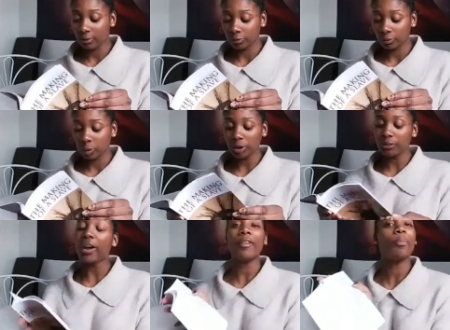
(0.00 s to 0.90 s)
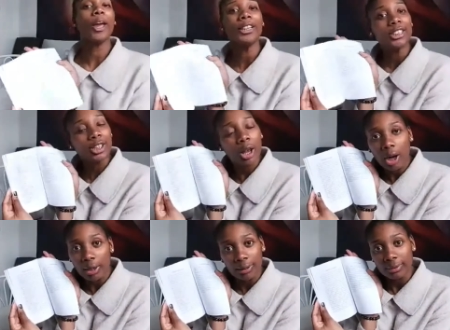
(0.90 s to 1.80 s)
45 pages
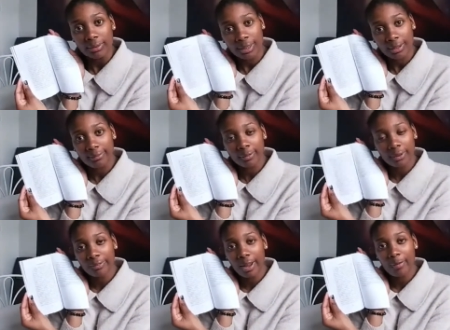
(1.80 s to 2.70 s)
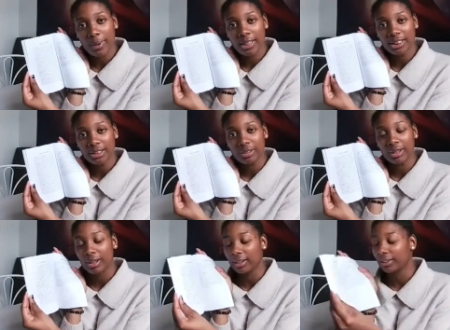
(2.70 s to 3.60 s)
long. Like, 45 pages
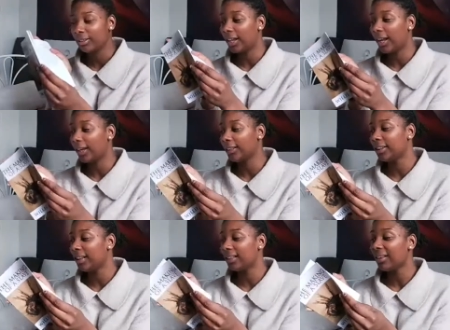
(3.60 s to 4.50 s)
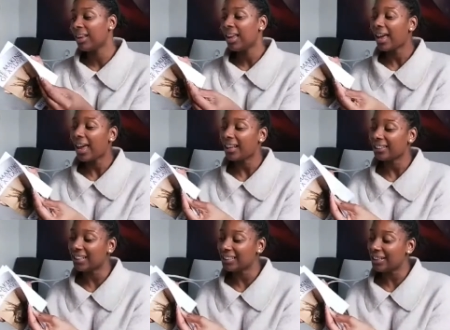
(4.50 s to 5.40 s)
long. Like, and
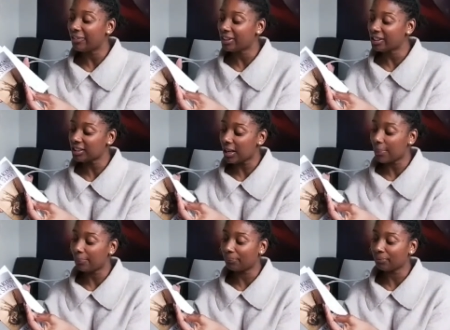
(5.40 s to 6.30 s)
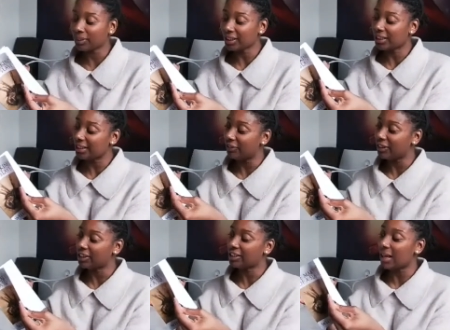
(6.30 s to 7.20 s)
there's even some
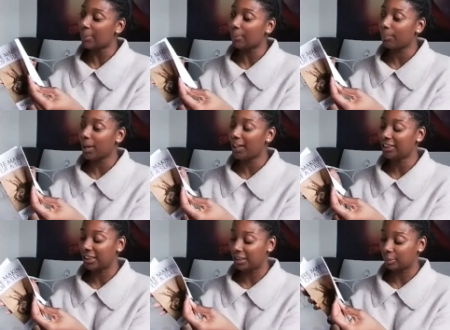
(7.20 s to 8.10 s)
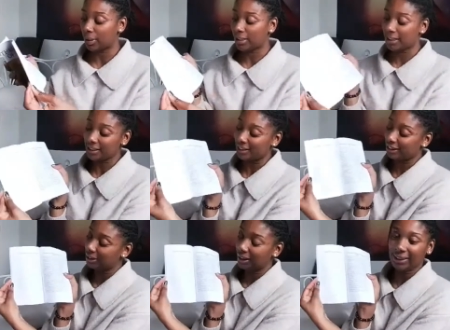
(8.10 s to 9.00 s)
pages where there's
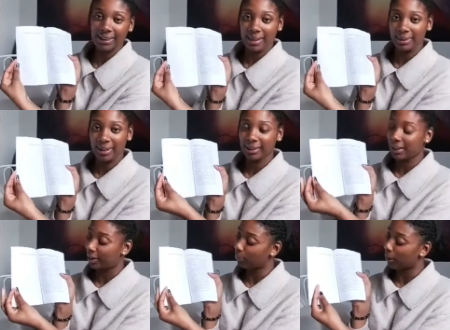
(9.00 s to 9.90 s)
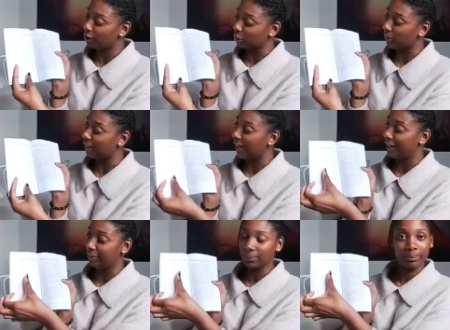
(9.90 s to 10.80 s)
literally nothing. Like, page
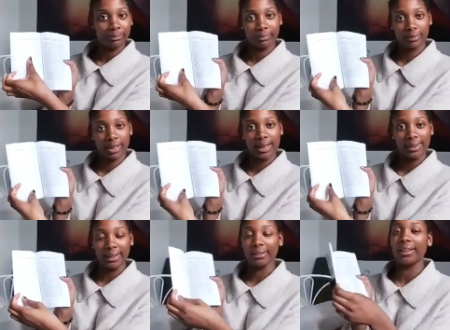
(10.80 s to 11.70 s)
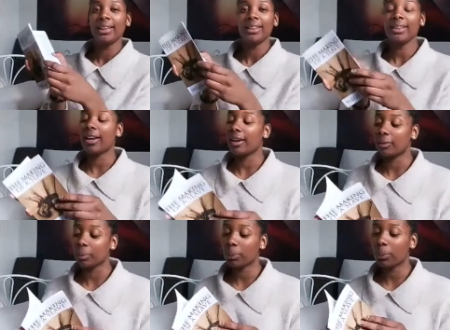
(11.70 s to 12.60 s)
28. Nothing, you know,
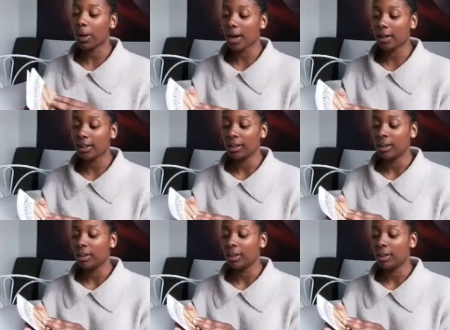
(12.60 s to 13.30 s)
but